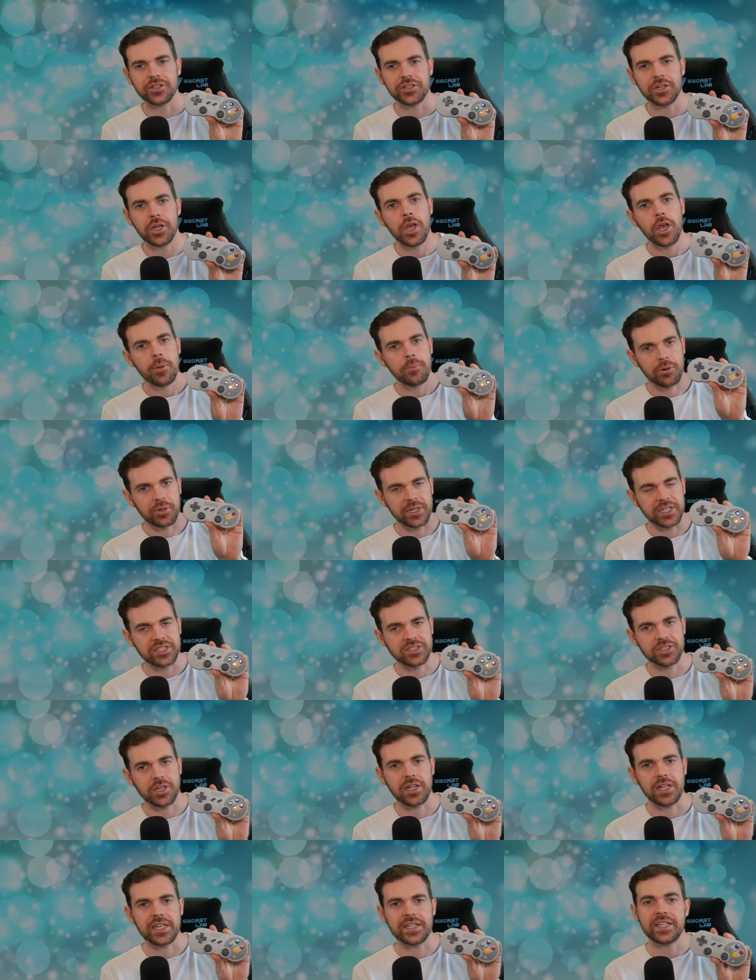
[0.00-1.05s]
good, pretty
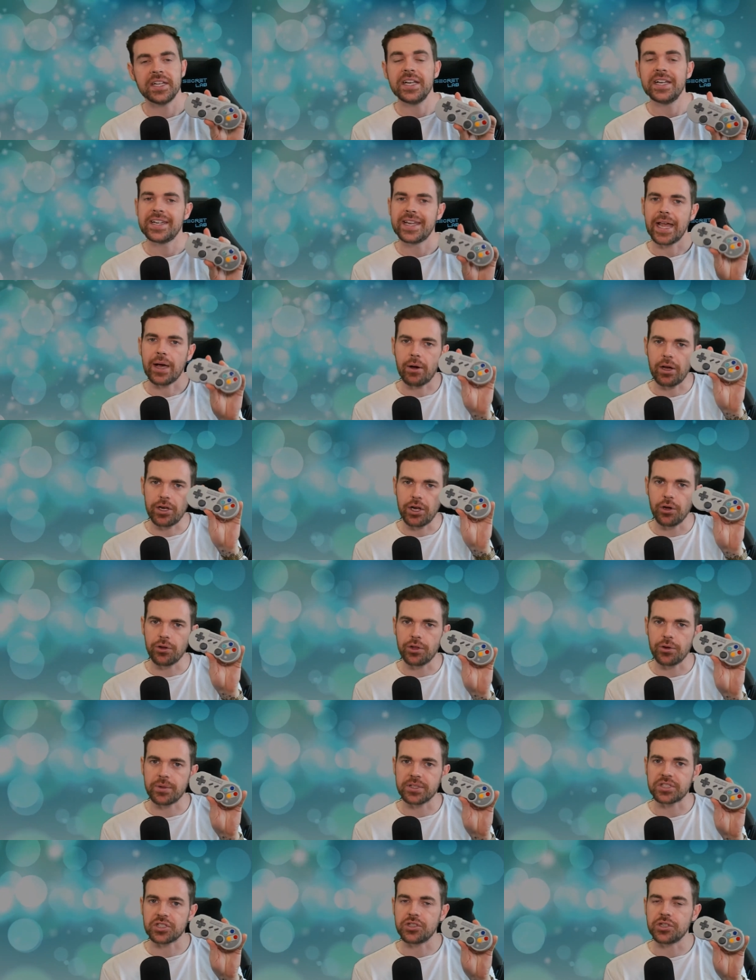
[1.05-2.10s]
solid. Now, I know
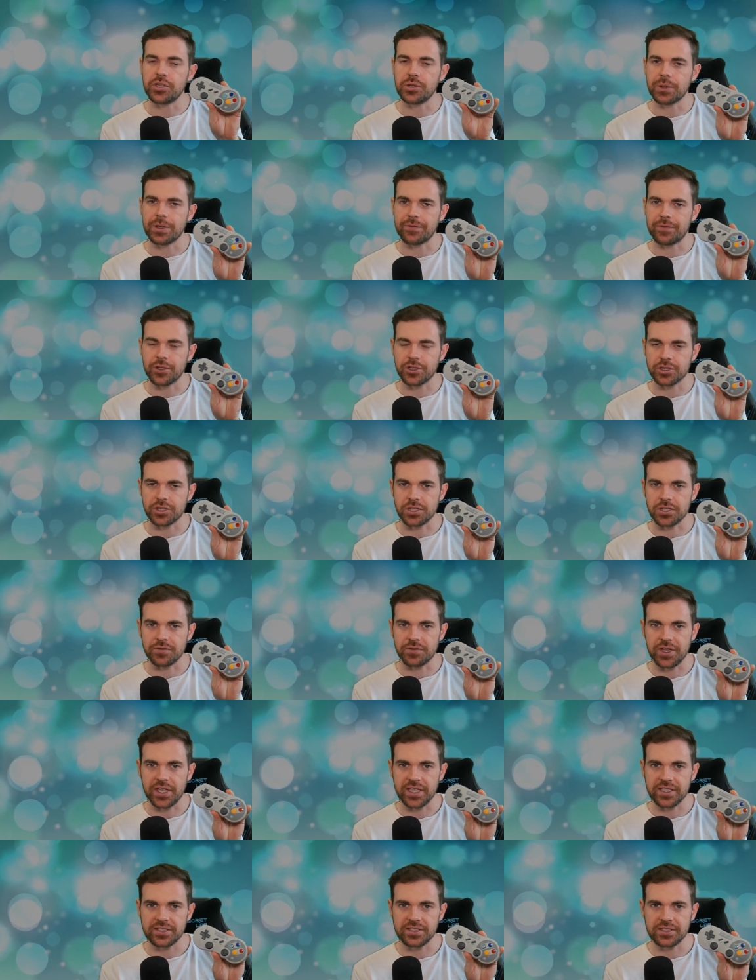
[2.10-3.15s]
there is a newer version of
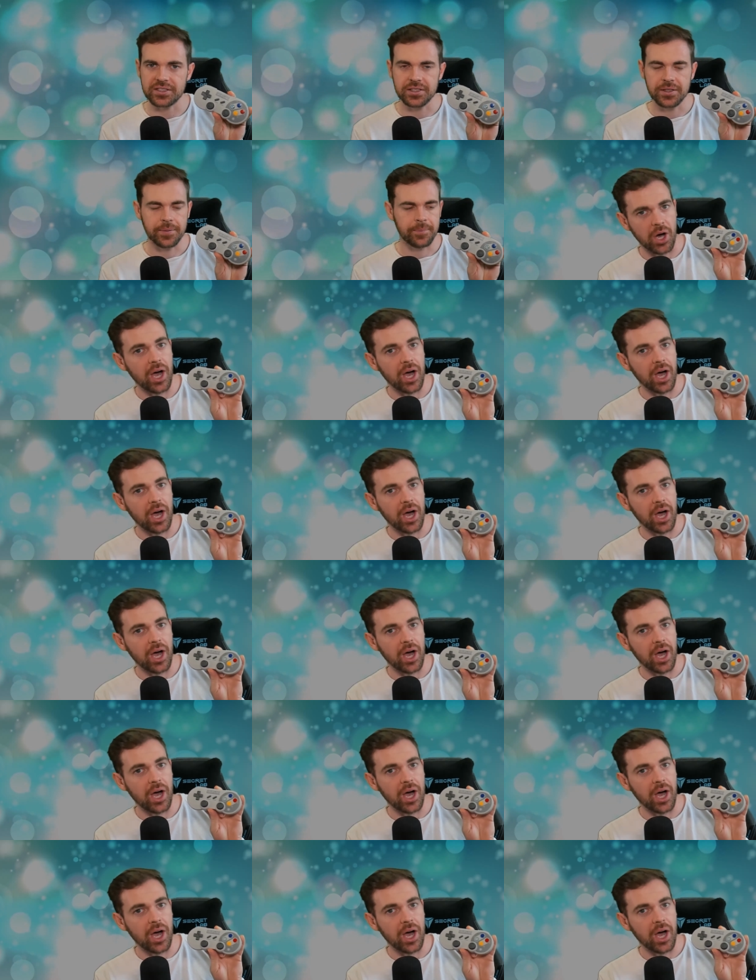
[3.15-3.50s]
this,